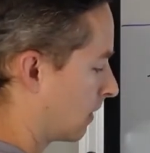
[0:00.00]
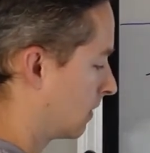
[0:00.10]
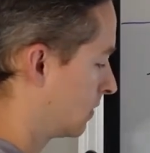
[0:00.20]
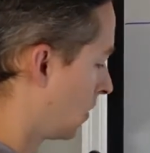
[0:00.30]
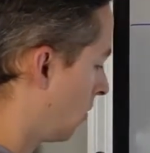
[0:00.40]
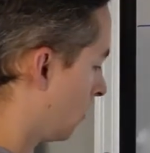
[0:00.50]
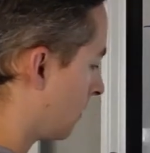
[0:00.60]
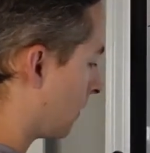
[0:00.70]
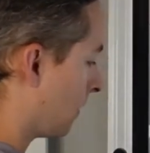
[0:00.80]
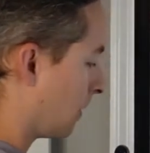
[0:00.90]

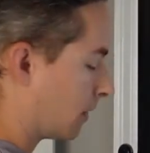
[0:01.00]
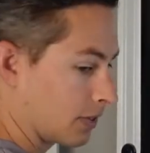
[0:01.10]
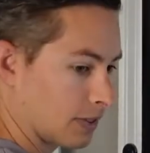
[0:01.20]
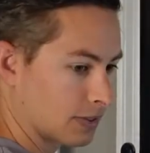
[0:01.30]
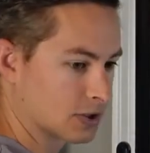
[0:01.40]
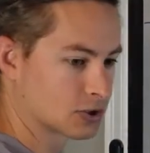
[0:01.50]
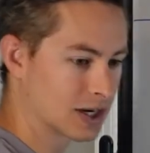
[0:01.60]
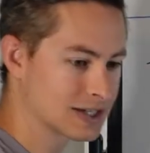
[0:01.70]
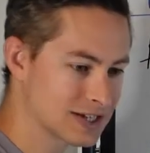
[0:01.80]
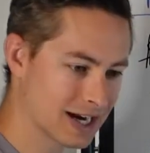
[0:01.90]
So the
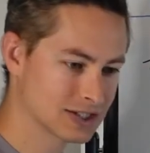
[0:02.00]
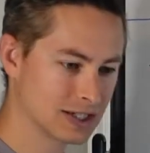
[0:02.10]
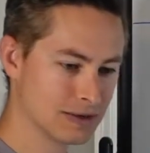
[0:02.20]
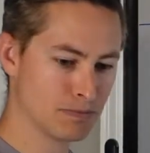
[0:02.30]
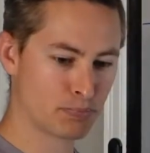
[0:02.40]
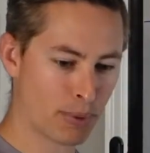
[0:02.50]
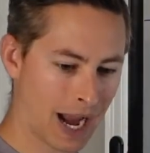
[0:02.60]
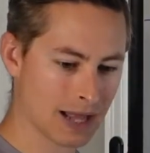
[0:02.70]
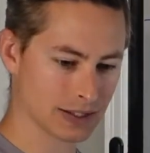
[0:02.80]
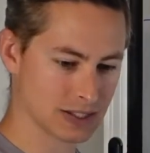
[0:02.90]
transaction
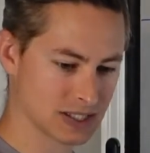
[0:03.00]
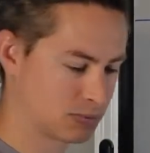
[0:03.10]
balanced